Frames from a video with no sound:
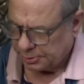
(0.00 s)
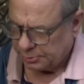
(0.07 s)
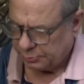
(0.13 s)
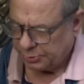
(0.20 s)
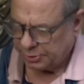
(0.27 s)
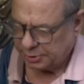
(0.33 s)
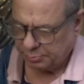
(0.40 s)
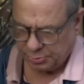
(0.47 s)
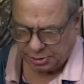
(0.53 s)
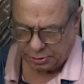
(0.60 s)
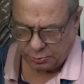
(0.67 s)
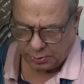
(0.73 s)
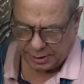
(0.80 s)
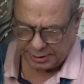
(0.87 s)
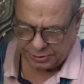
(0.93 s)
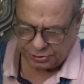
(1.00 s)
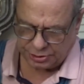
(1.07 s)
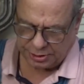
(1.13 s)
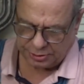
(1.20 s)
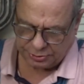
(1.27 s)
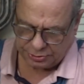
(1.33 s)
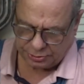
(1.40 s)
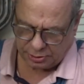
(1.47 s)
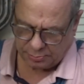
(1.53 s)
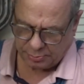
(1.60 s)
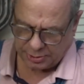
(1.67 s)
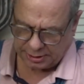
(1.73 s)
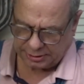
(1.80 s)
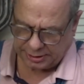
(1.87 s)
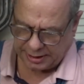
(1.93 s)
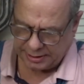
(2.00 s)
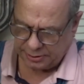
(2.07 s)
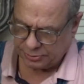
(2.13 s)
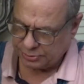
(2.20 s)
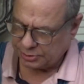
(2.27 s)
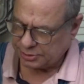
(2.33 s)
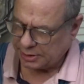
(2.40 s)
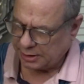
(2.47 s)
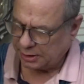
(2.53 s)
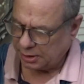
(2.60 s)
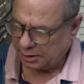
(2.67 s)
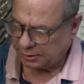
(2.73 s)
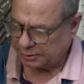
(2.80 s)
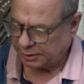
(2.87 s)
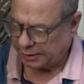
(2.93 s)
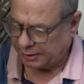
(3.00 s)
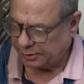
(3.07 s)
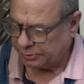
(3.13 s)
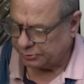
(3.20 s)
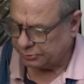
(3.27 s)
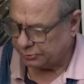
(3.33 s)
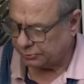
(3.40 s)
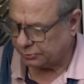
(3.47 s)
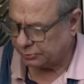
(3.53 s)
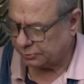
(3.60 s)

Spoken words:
we can be quite generous on my taters because I like taters.